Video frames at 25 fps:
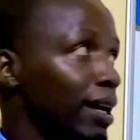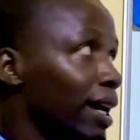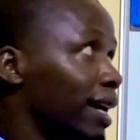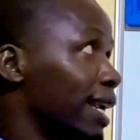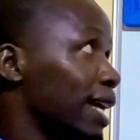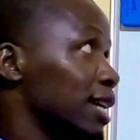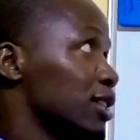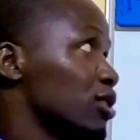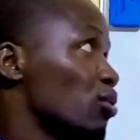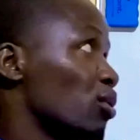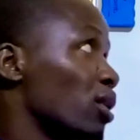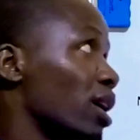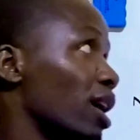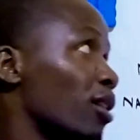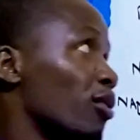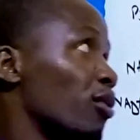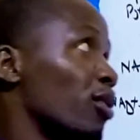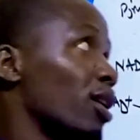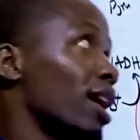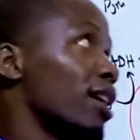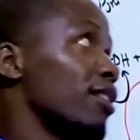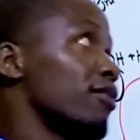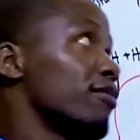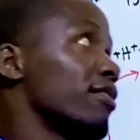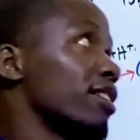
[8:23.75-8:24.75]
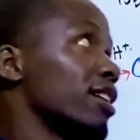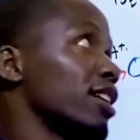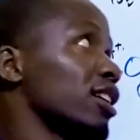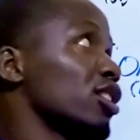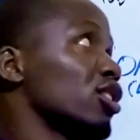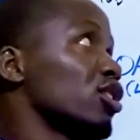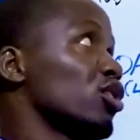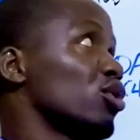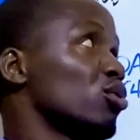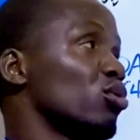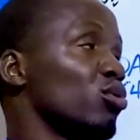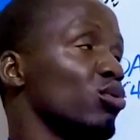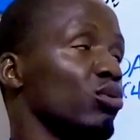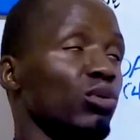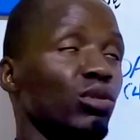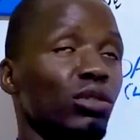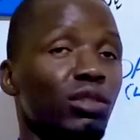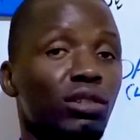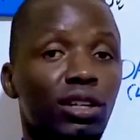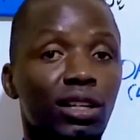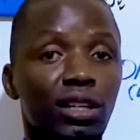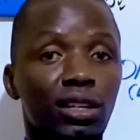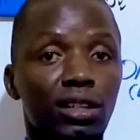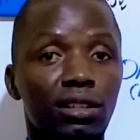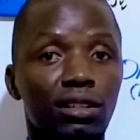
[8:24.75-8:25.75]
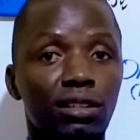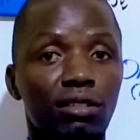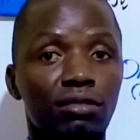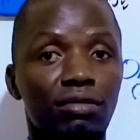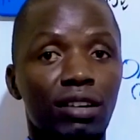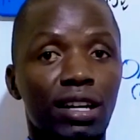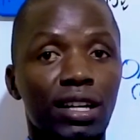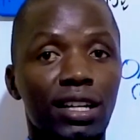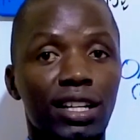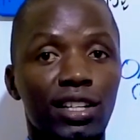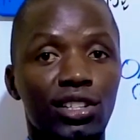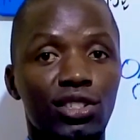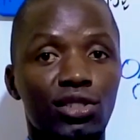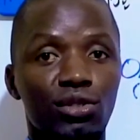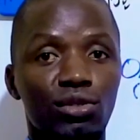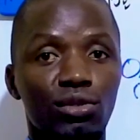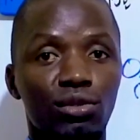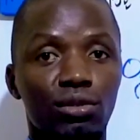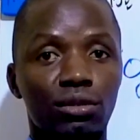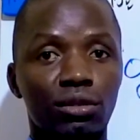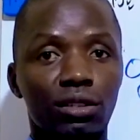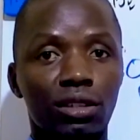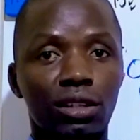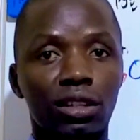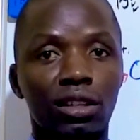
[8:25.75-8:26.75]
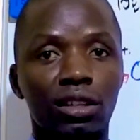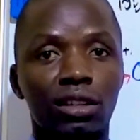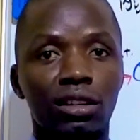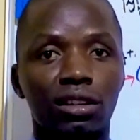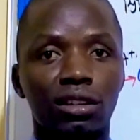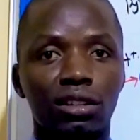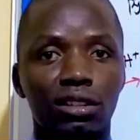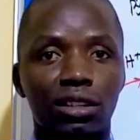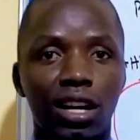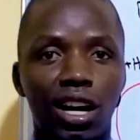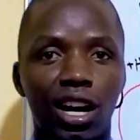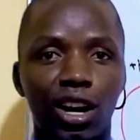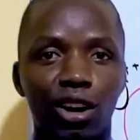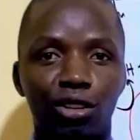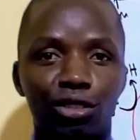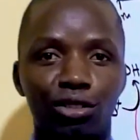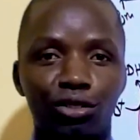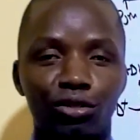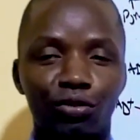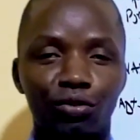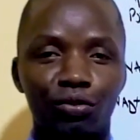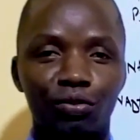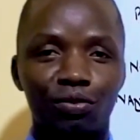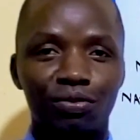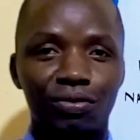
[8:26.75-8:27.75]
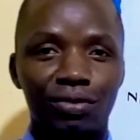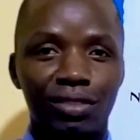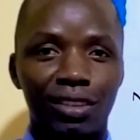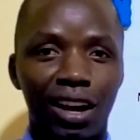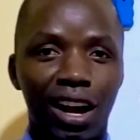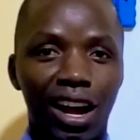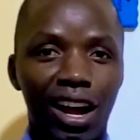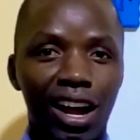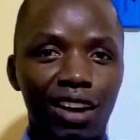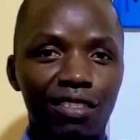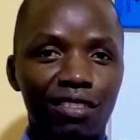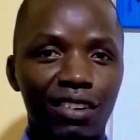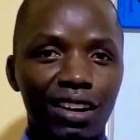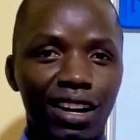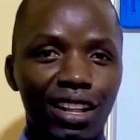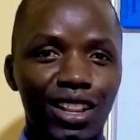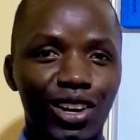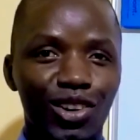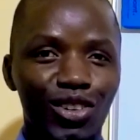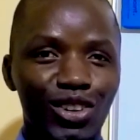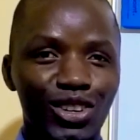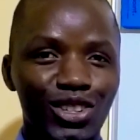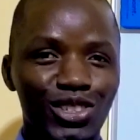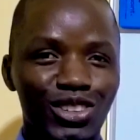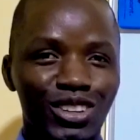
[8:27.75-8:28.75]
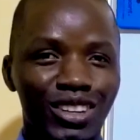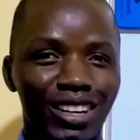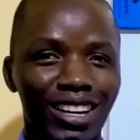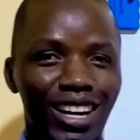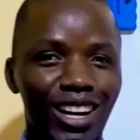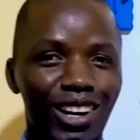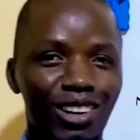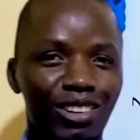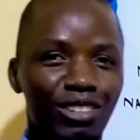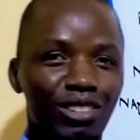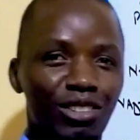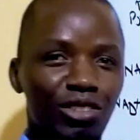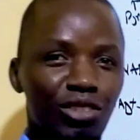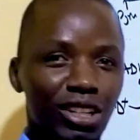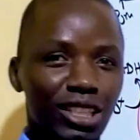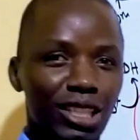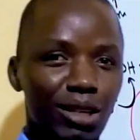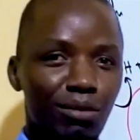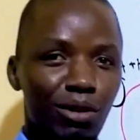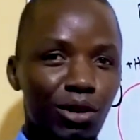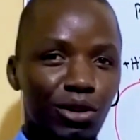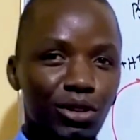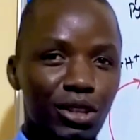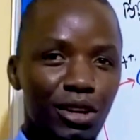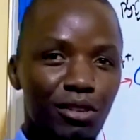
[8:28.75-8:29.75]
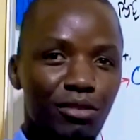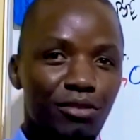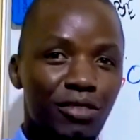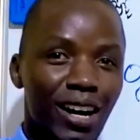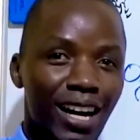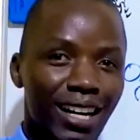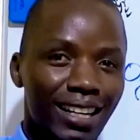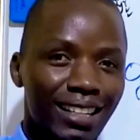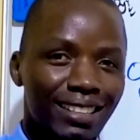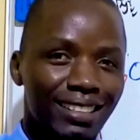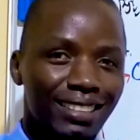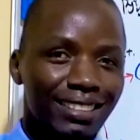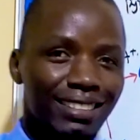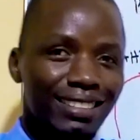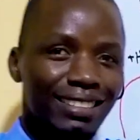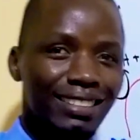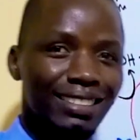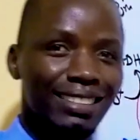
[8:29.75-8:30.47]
And that's where we're having 2 FAD H2. Now, I have another question now. What about the FAD?